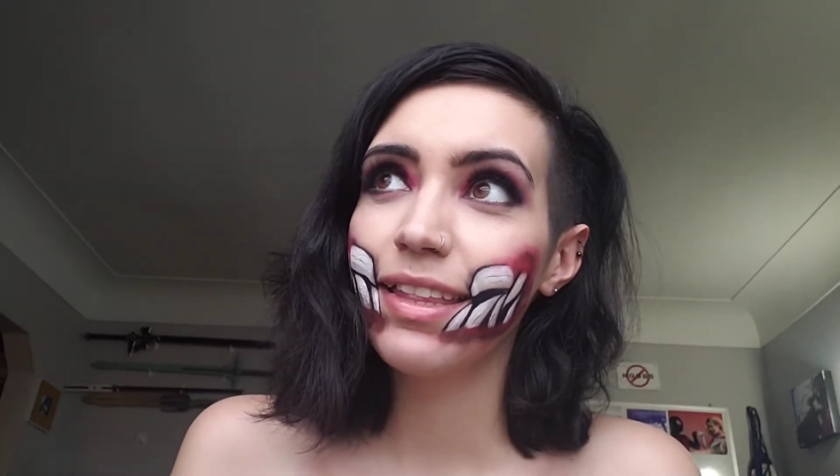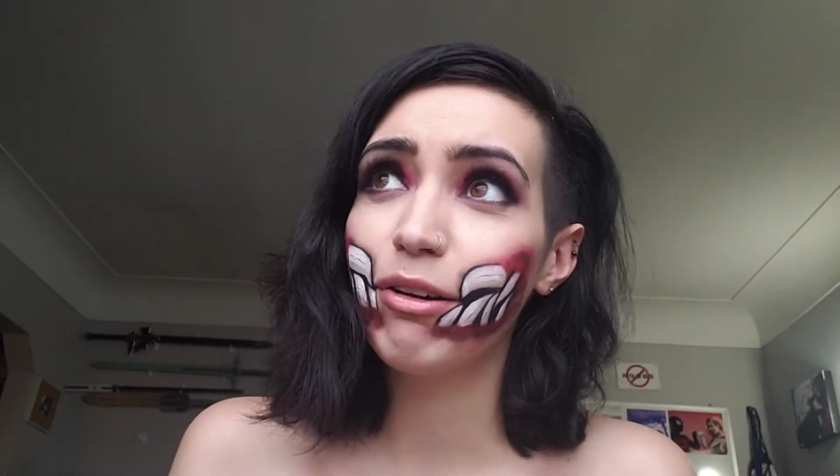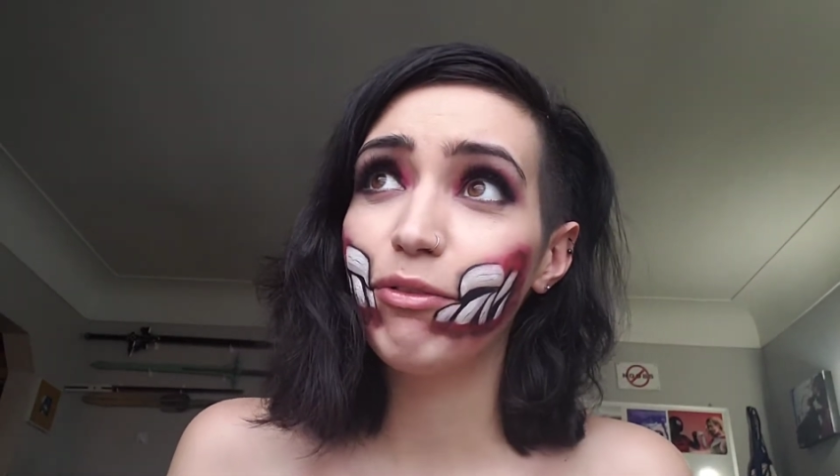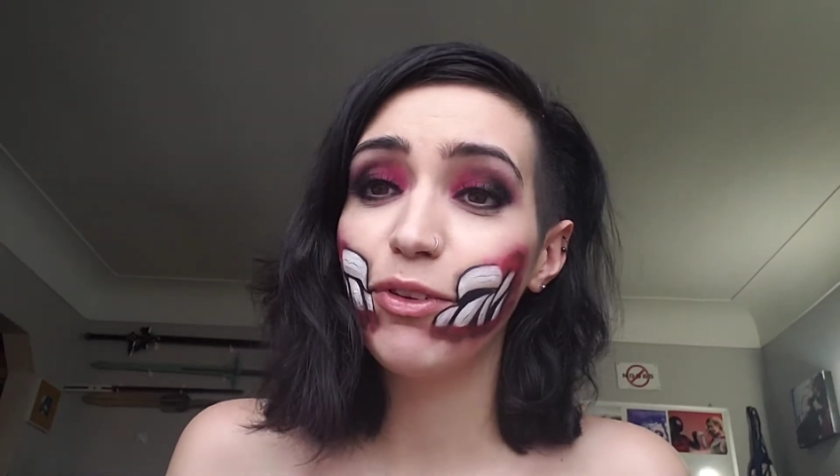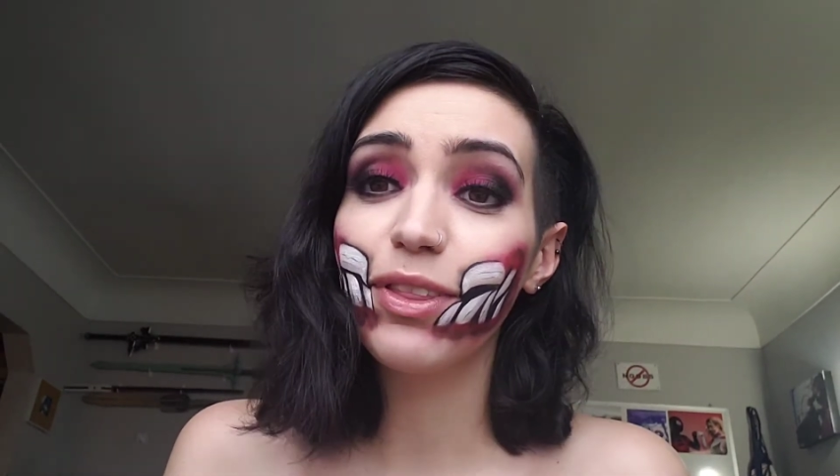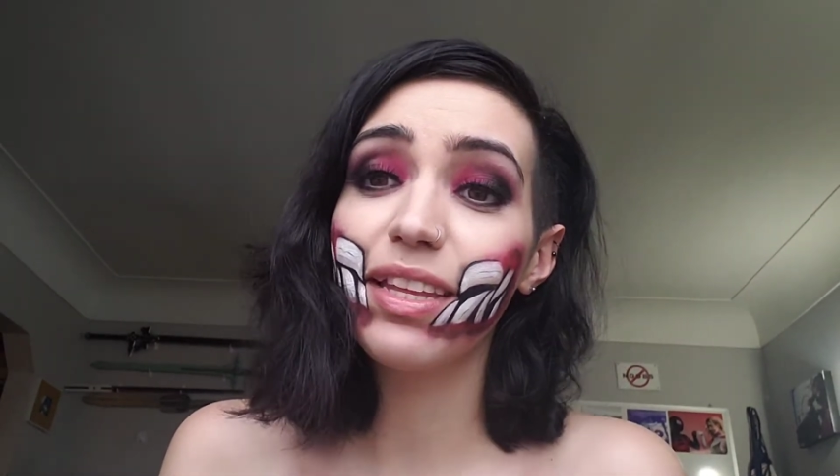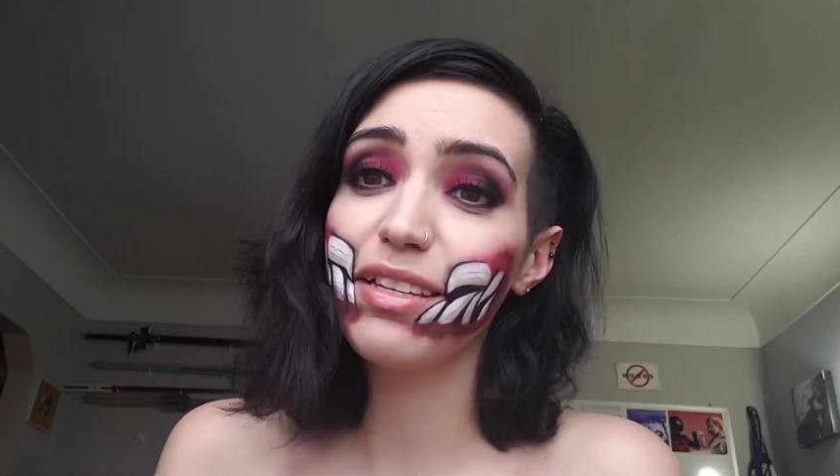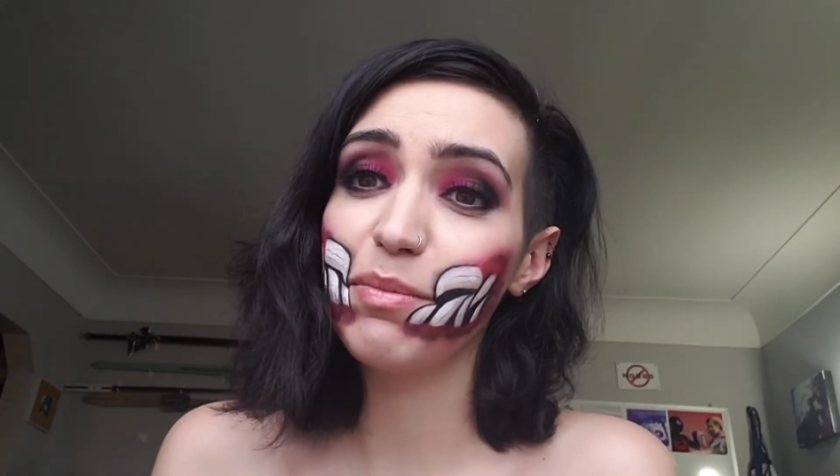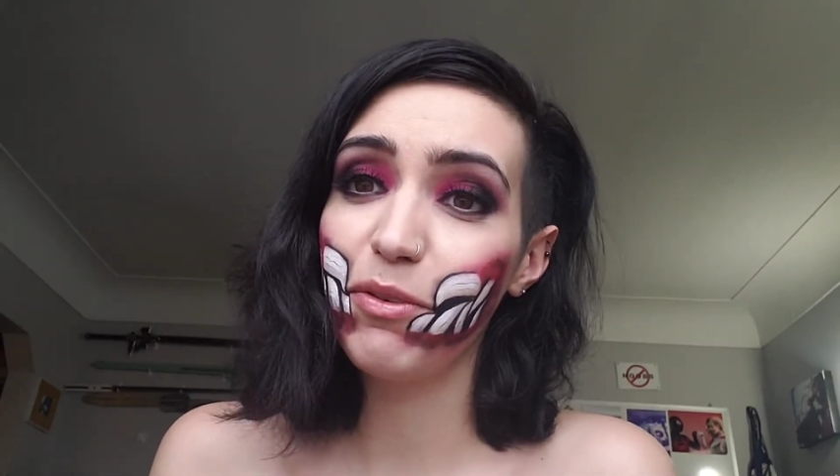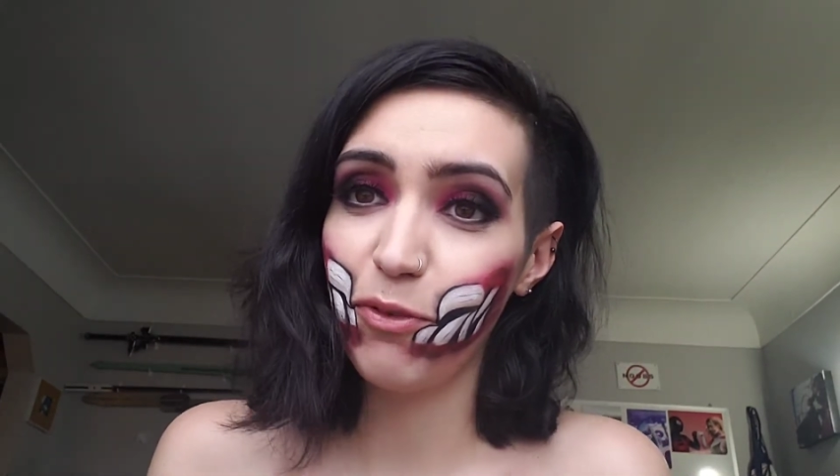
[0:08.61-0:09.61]
Now a few
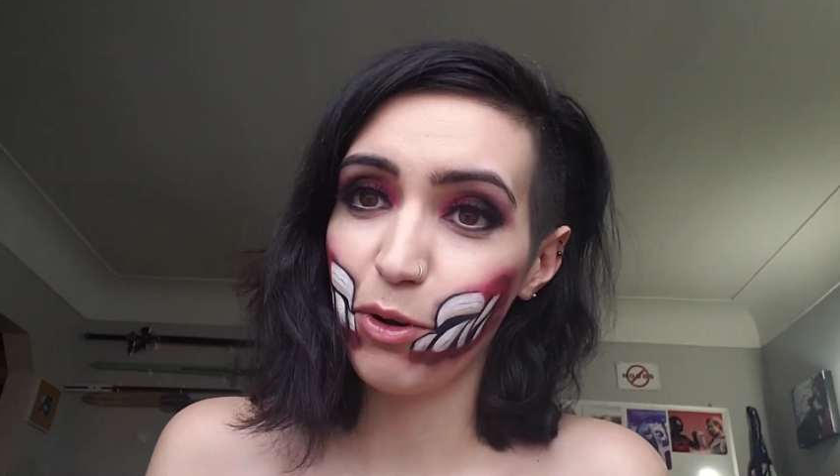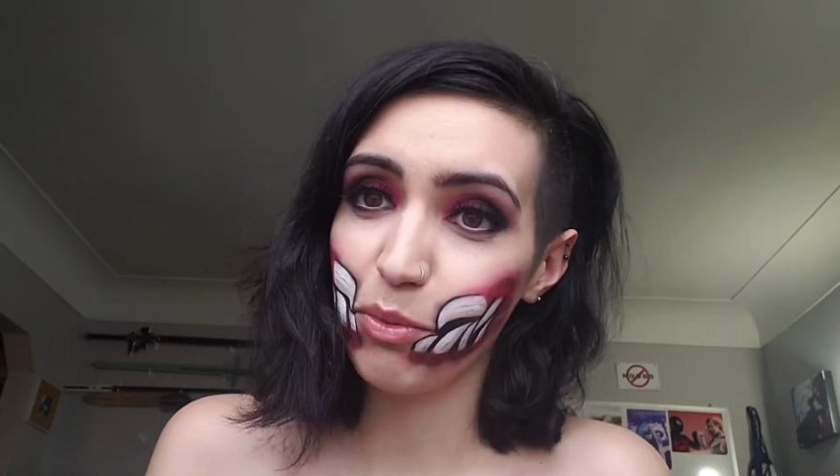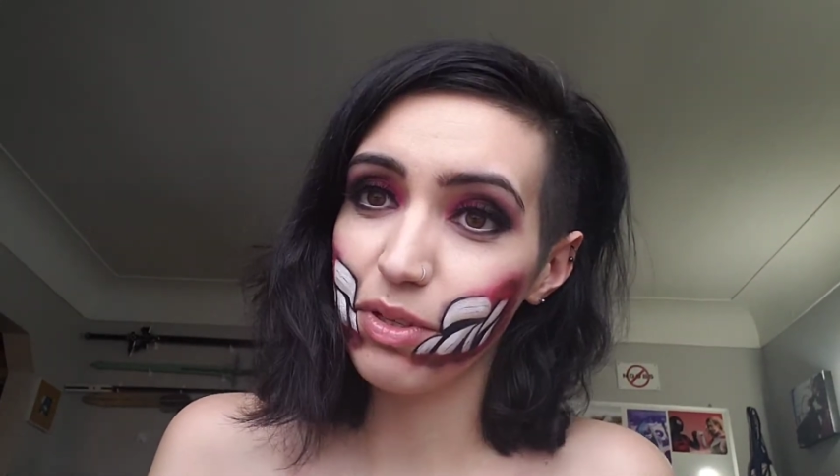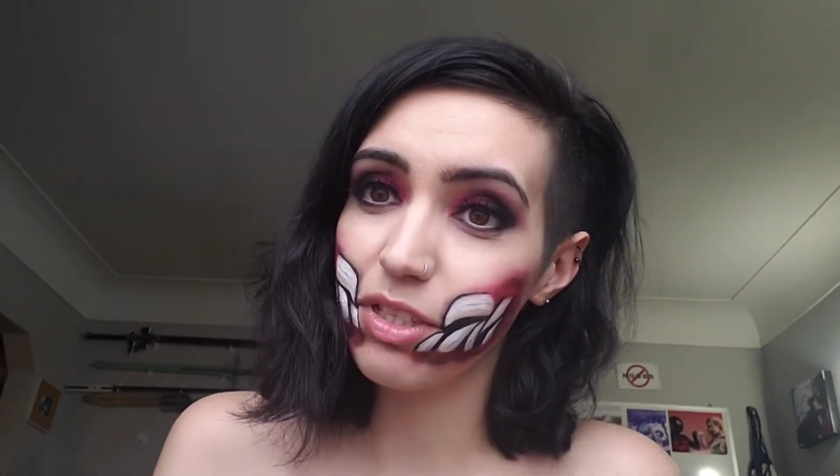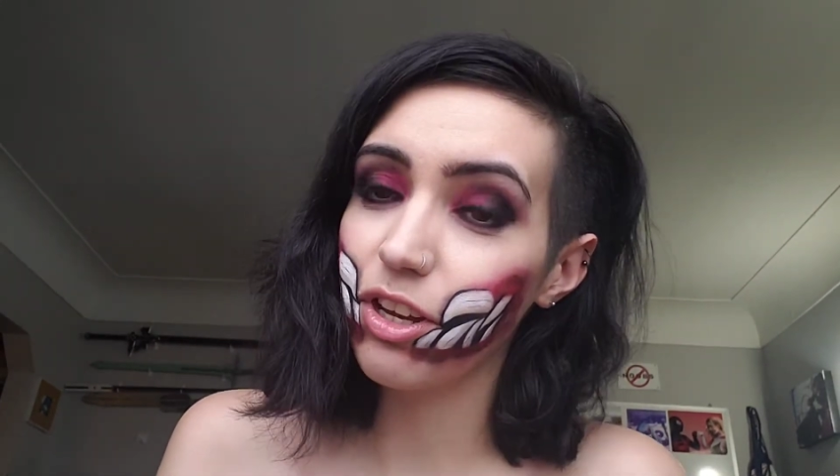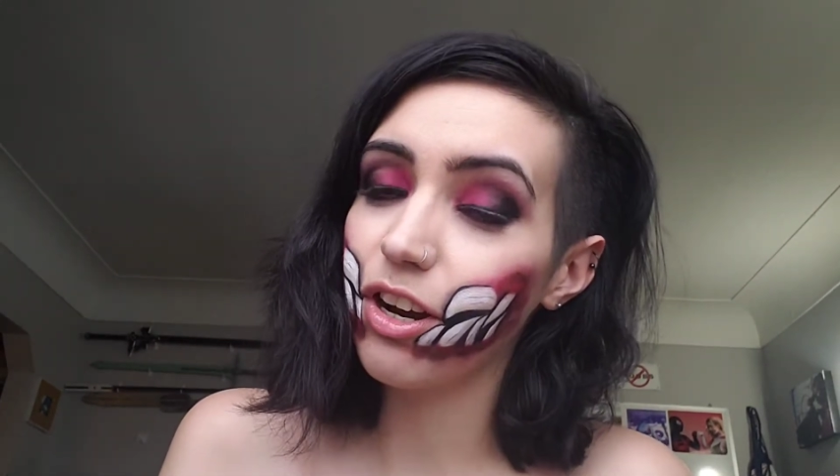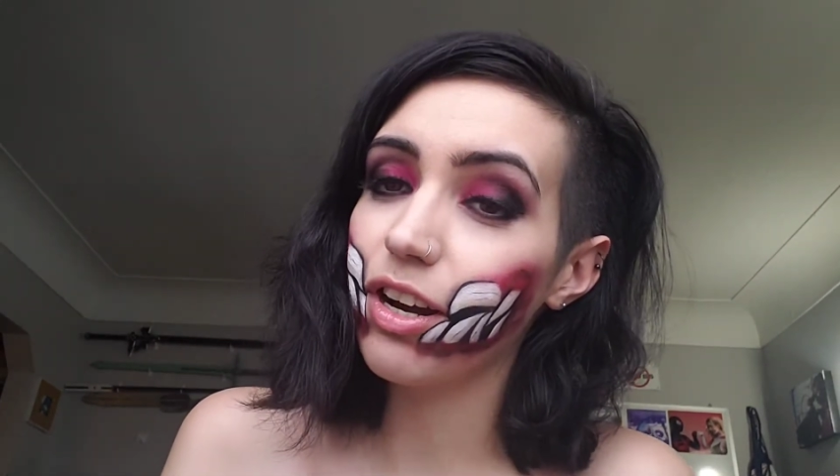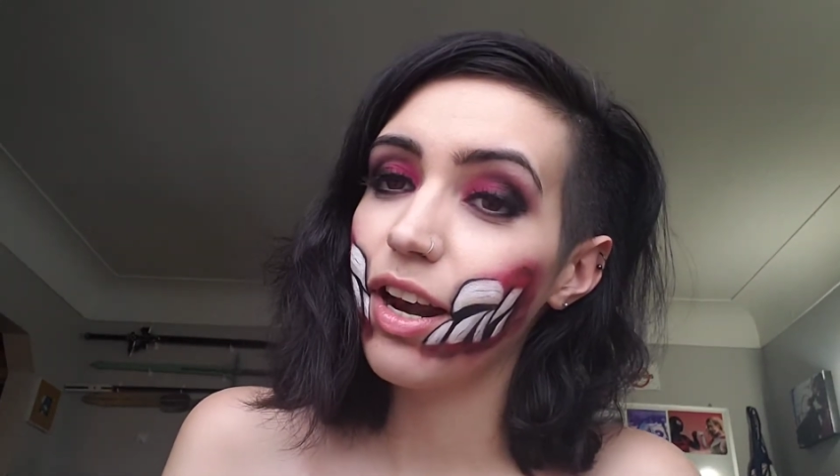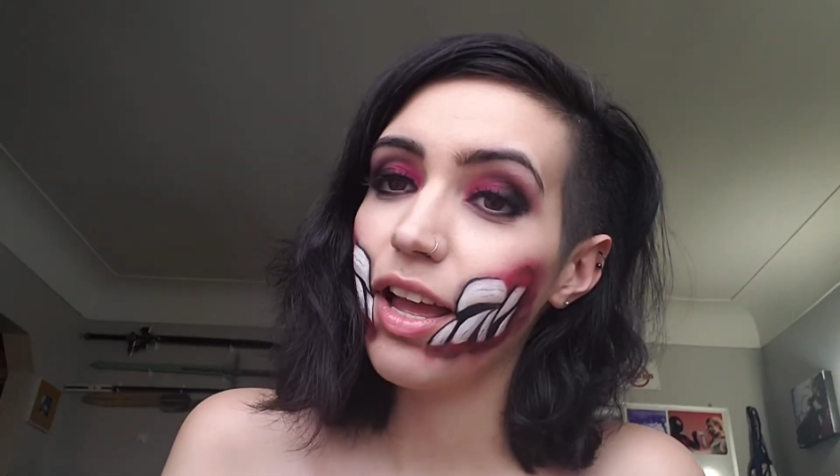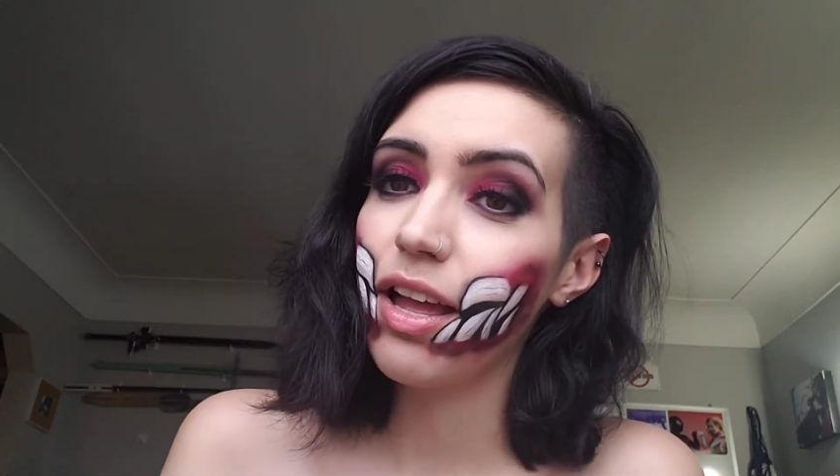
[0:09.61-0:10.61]
things before we start.